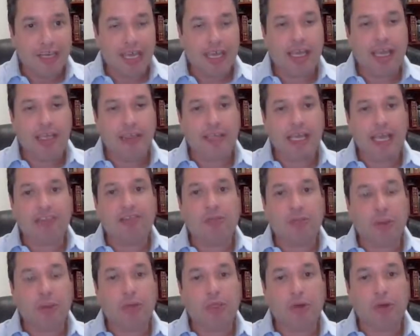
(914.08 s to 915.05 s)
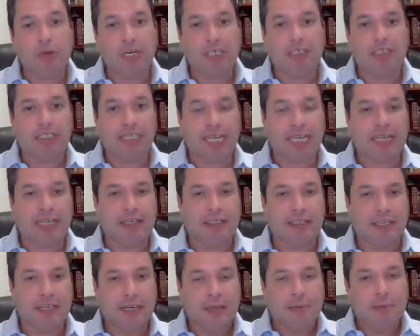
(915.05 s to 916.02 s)
And that's what people don't
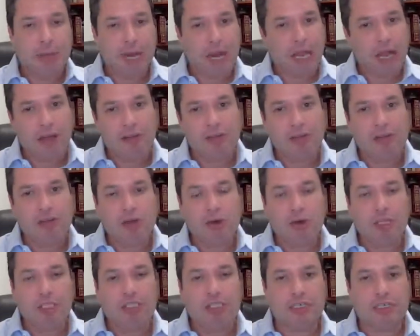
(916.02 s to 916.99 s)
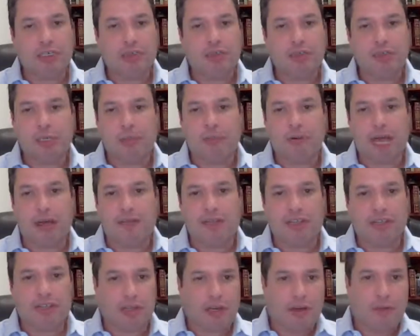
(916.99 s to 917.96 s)
understand. But I also go into
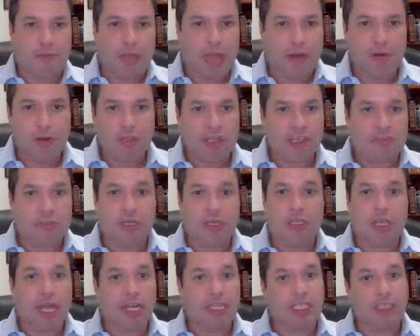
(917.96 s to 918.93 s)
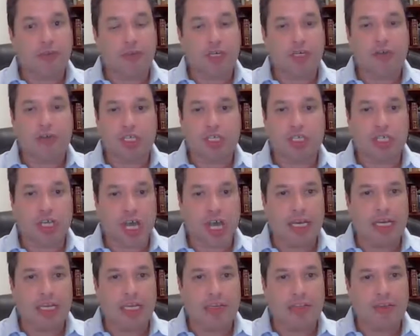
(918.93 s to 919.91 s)
prophecies. I wrote this book not just for a Christian
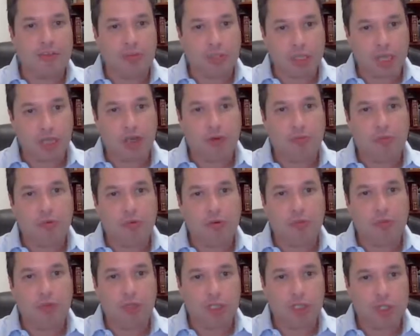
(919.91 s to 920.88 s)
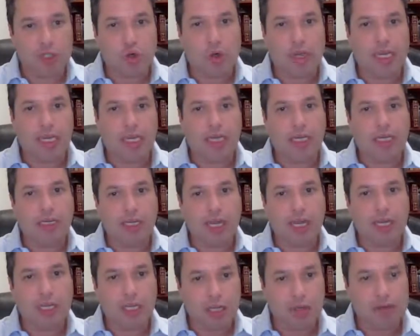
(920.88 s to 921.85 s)
audience, which I hope will enjoy it
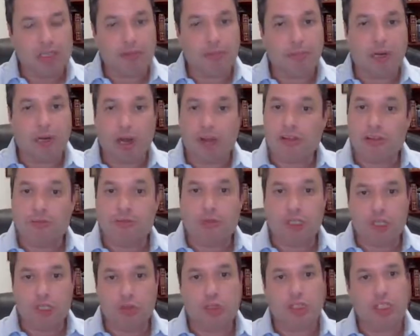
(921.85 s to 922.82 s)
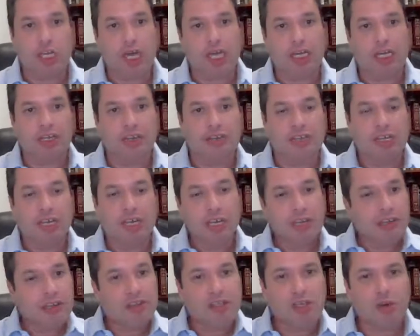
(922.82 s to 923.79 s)
and use it, but also for a Jewish audience.
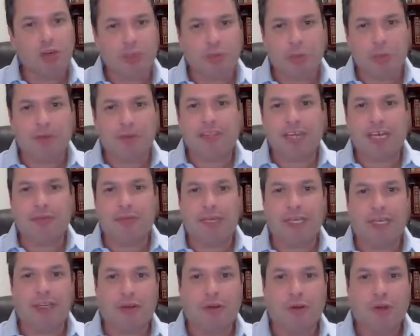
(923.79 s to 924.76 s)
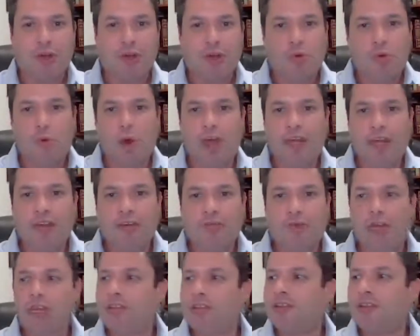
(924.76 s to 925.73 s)
Because Jewish people say to me,
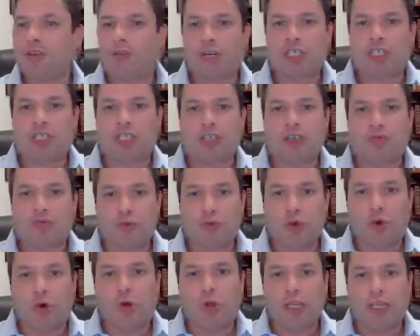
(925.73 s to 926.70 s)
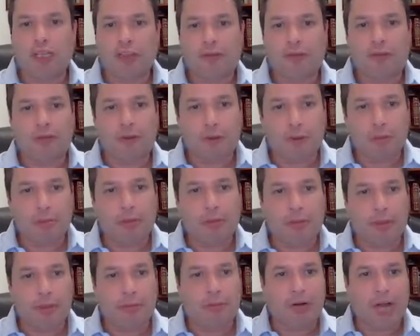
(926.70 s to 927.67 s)
what is Christians' role in the fulfillment of
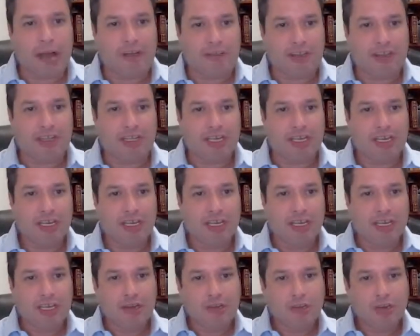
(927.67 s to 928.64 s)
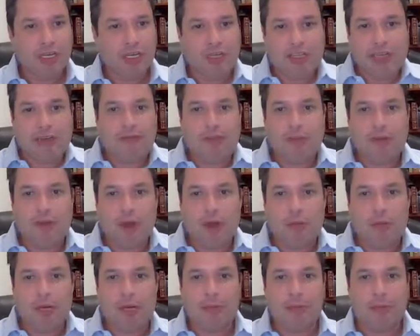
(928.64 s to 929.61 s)
biblical prophecy? Well, you just have to
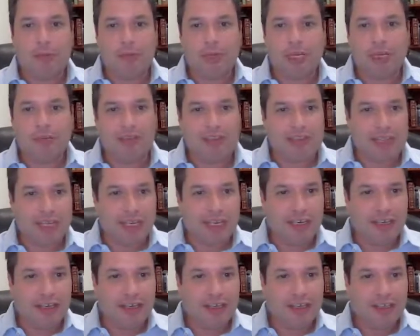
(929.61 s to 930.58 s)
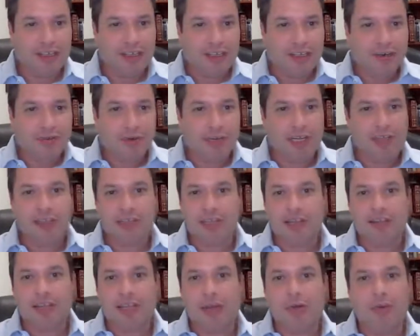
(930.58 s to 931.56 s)
open up the book of Ezekiel when it
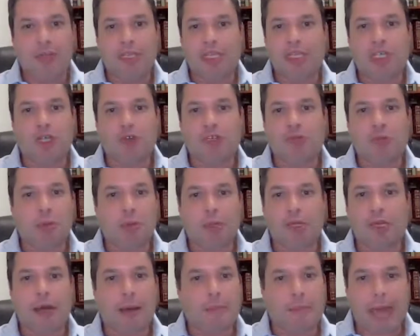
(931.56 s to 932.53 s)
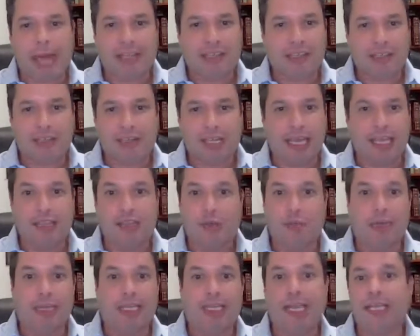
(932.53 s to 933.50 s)
says that when the Jewish people come back to their land,
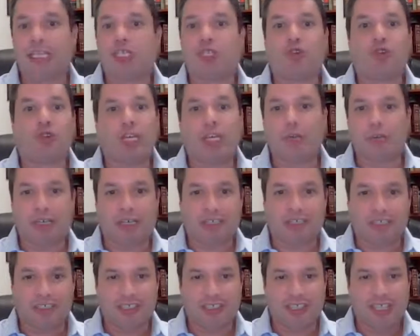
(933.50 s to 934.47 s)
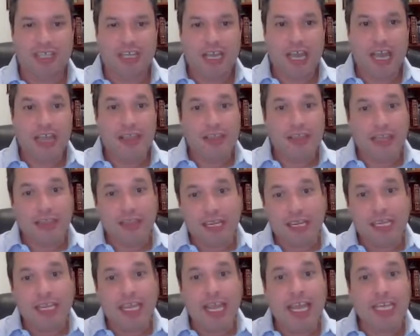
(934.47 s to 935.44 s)
they'll be like dreamers. And then the
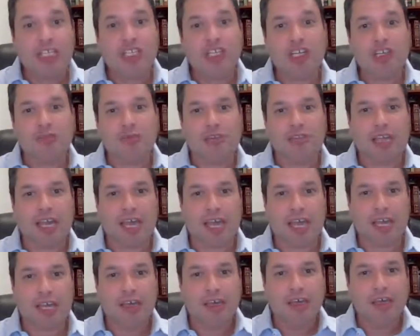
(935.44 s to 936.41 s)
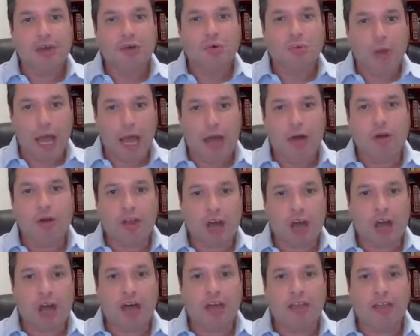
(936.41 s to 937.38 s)
nations will say, wow,
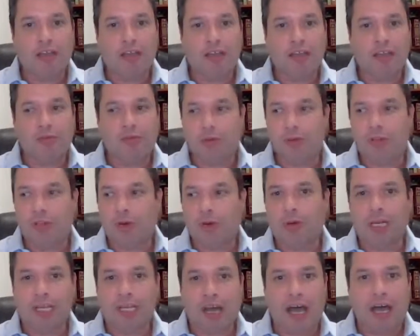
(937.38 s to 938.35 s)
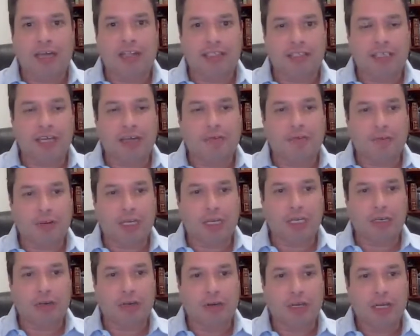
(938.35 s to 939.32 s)
God, look what God has done for
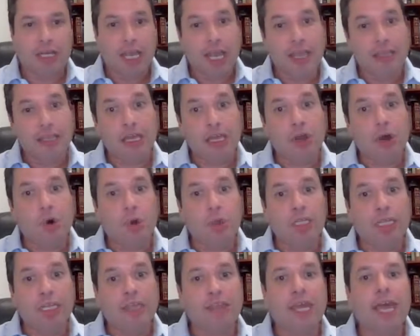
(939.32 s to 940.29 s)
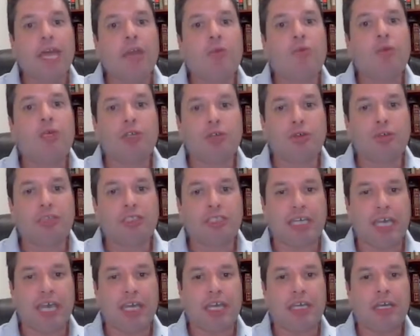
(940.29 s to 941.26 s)
you. And then only then will you
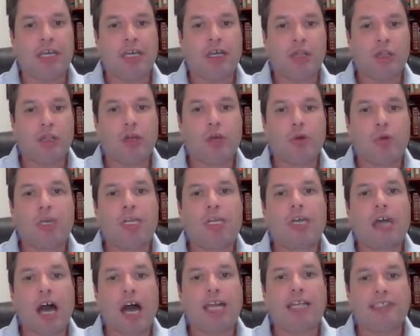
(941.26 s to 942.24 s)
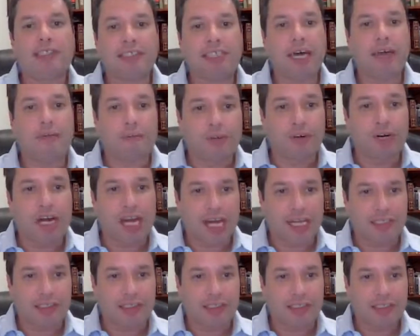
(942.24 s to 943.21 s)
say, look what God has done for
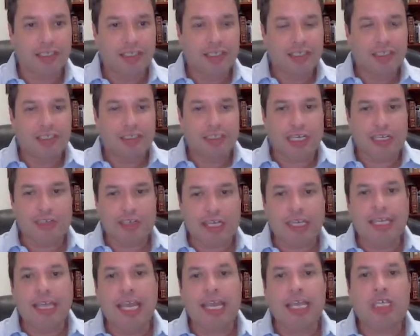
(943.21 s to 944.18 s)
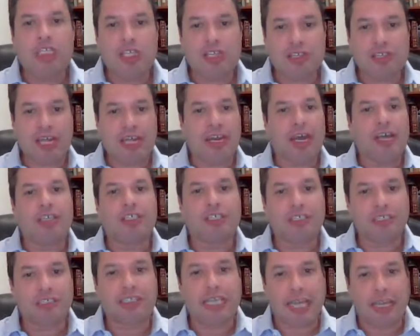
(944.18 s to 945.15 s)
us. You see, it's the nations that
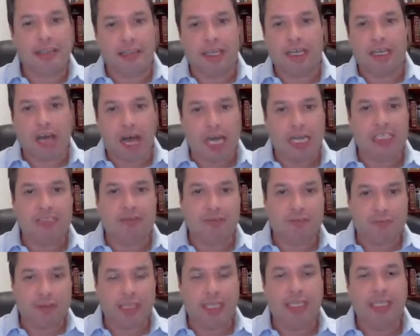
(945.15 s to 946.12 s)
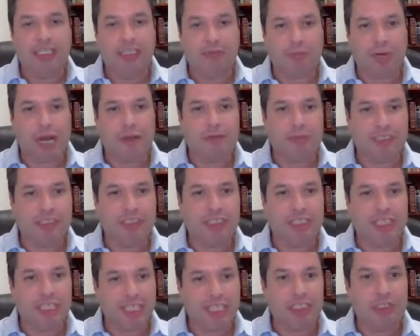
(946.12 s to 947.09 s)
understand that God is fulfilling his prophecies
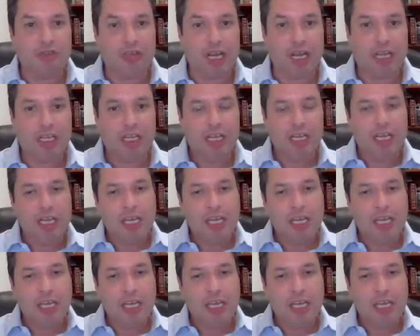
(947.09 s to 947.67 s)
in Israel.